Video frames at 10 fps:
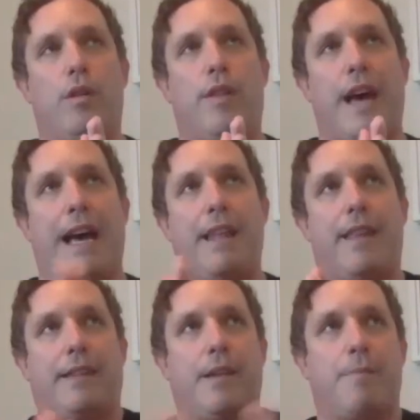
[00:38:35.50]
that
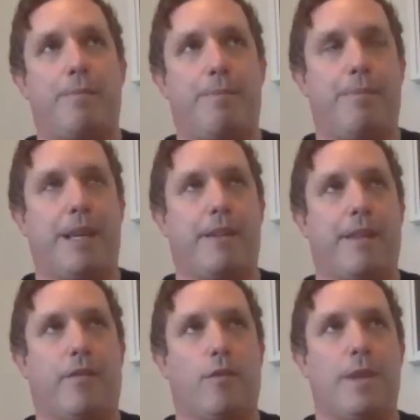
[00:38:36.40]
that's a big
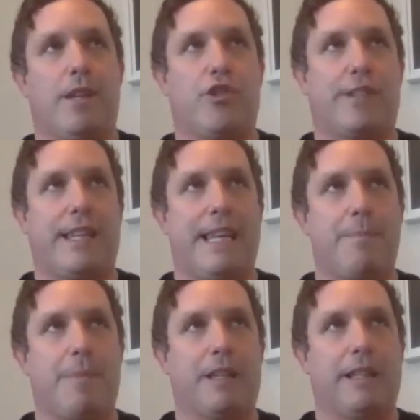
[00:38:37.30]
thing for me is just
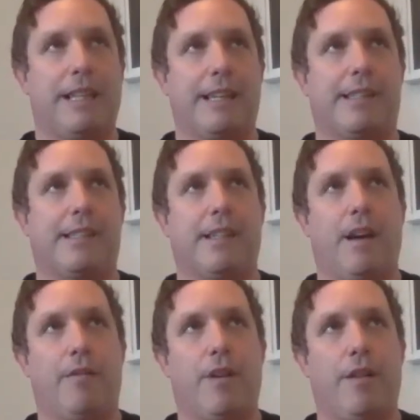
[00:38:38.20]
keeping lists
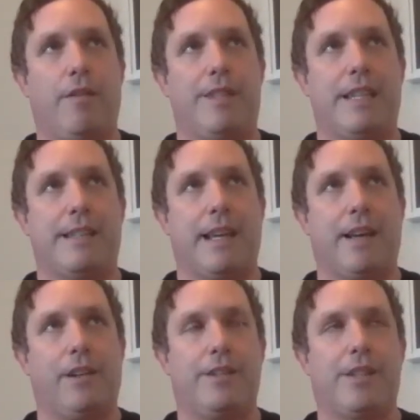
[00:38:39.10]
of, of
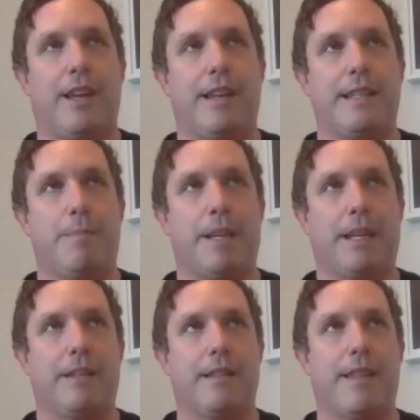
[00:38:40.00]
details and dipping
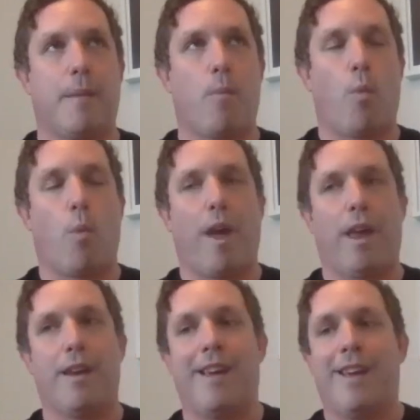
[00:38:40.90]
into them
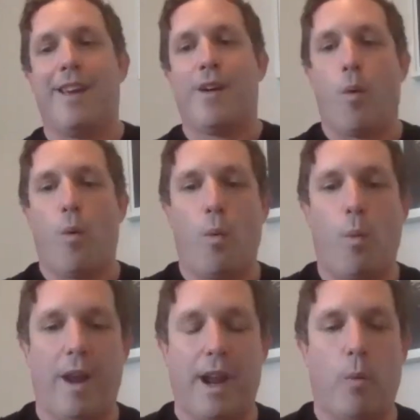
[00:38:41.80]
when
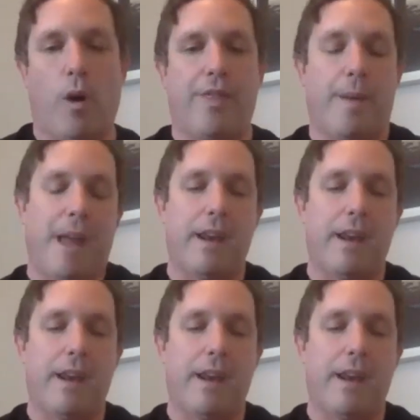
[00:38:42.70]
when I want them.